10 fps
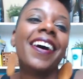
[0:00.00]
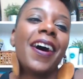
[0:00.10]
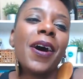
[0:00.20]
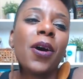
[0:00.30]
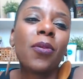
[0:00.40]

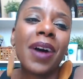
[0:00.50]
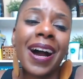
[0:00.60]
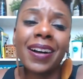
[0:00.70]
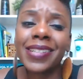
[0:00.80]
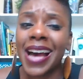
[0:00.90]
Oh,
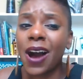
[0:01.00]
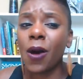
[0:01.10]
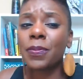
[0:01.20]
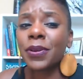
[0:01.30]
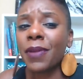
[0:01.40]
wow. So I
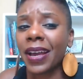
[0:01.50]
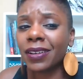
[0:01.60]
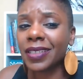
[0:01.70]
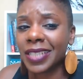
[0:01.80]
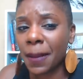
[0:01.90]
hope you ain't
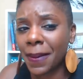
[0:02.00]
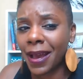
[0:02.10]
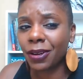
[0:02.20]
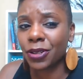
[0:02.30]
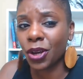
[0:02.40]
going to step
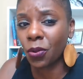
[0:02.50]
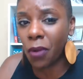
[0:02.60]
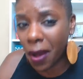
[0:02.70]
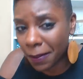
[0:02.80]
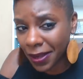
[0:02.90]
out on your
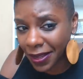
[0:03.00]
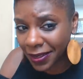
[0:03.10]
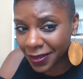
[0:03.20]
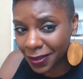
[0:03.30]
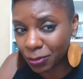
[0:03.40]

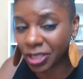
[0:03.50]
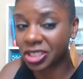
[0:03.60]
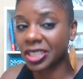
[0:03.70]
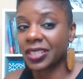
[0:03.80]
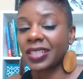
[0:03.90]
woman when
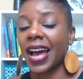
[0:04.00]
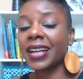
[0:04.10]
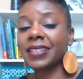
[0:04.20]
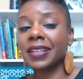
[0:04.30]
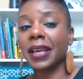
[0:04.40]
she
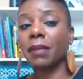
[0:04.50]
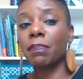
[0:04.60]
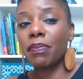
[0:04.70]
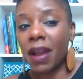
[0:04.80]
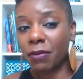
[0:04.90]
decides to get
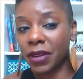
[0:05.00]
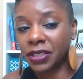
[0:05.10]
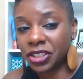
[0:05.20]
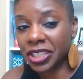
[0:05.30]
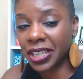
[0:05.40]
pregnant, when
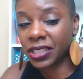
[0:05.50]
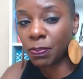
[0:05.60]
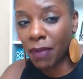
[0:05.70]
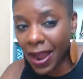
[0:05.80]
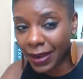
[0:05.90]
she gets
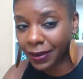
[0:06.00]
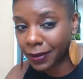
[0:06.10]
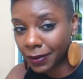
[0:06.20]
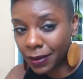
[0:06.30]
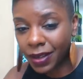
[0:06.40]
pregnant.